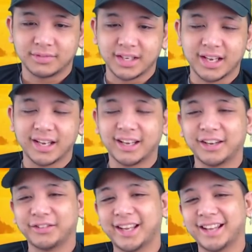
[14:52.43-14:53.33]

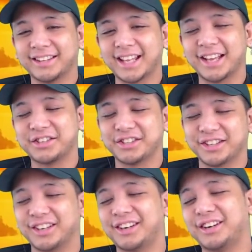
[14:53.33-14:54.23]
Damn, that
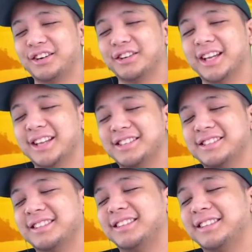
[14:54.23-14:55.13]
shit. Oh,
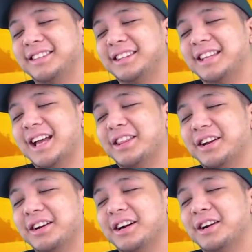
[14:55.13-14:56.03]
that's that
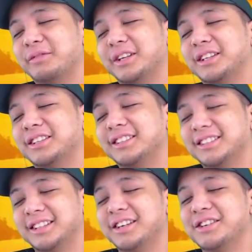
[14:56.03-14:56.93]
there got me.
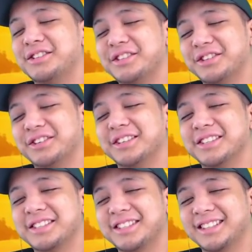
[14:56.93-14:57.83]
Are you
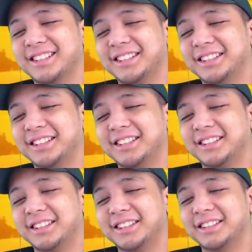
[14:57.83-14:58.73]
serious?
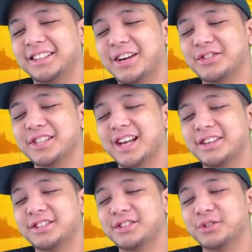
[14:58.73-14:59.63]
That was
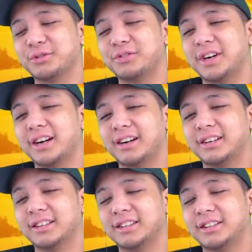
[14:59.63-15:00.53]
actually so
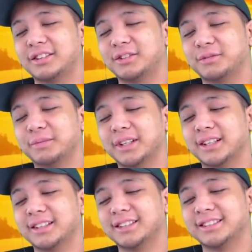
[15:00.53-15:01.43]
fire. Oh
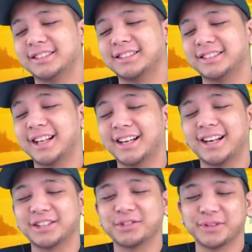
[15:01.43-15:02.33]
man, that
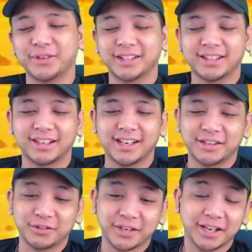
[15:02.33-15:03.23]
got to me right there. I
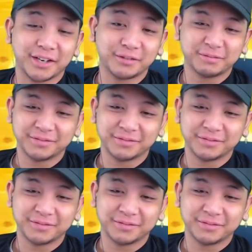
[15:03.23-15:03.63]
ain't gonna cap.